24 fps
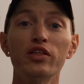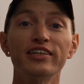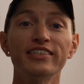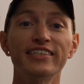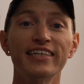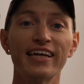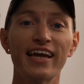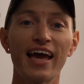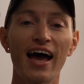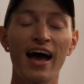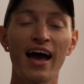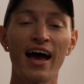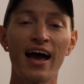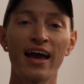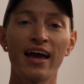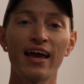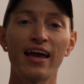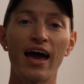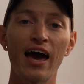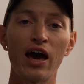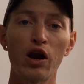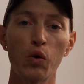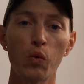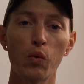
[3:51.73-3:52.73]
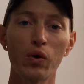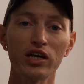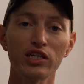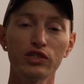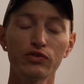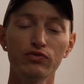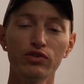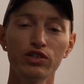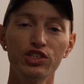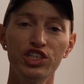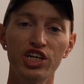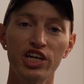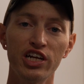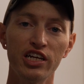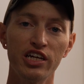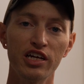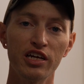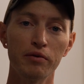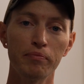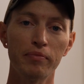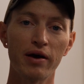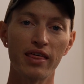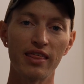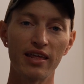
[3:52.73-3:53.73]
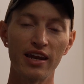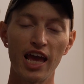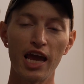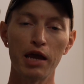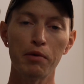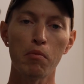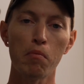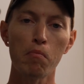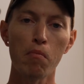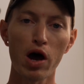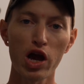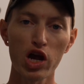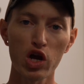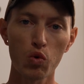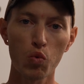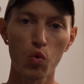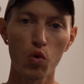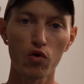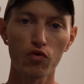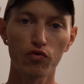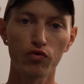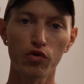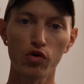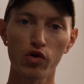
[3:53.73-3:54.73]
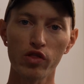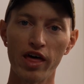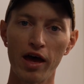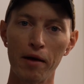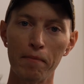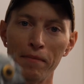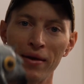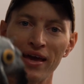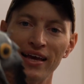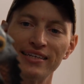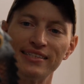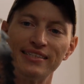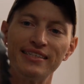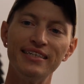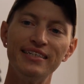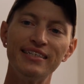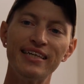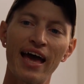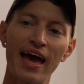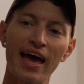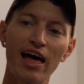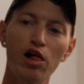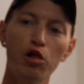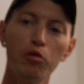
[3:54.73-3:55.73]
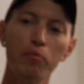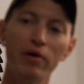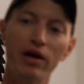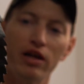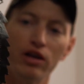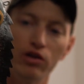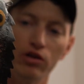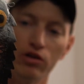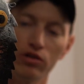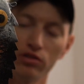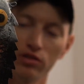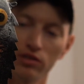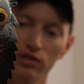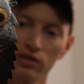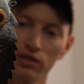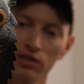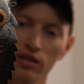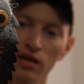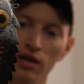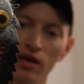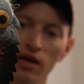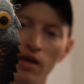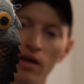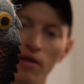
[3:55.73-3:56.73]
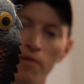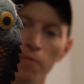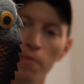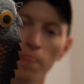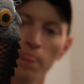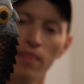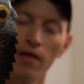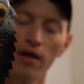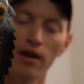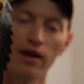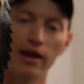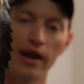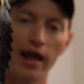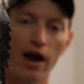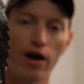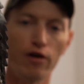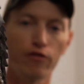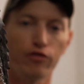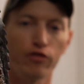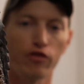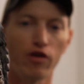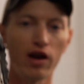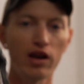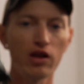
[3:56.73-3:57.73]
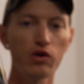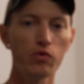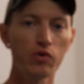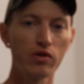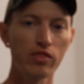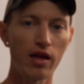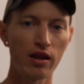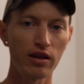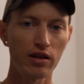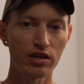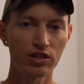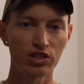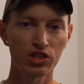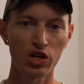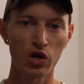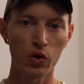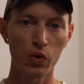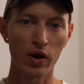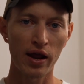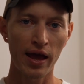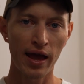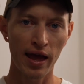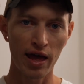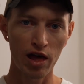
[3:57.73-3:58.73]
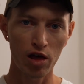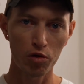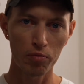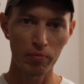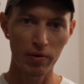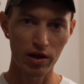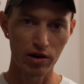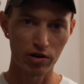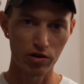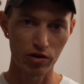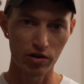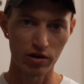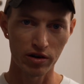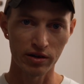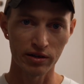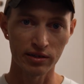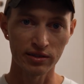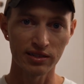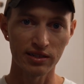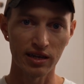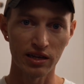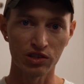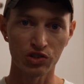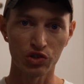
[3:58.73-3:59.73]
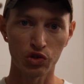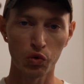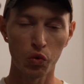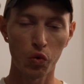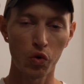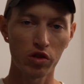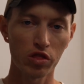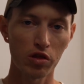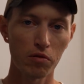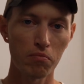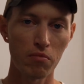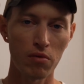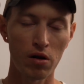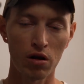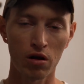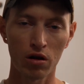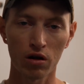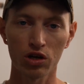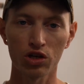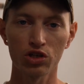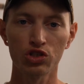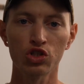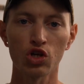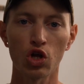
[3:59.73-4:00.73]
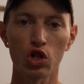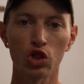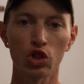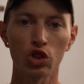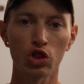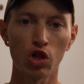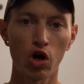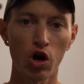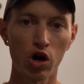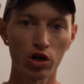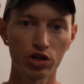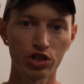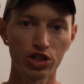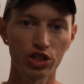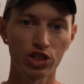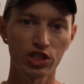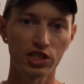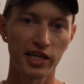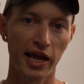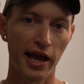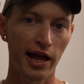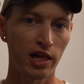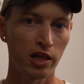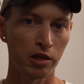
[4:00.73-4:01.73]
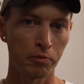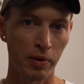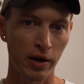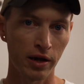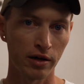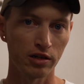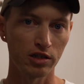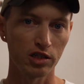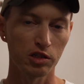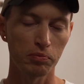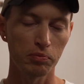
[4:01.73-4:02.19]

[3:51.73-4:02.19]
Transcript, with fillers: there's a guy out of West Virginia by the name Mike Woefel that makes these Hellbenders. Now, for anyone that doesn't know what a Hellbender is, it's North America's largest salamander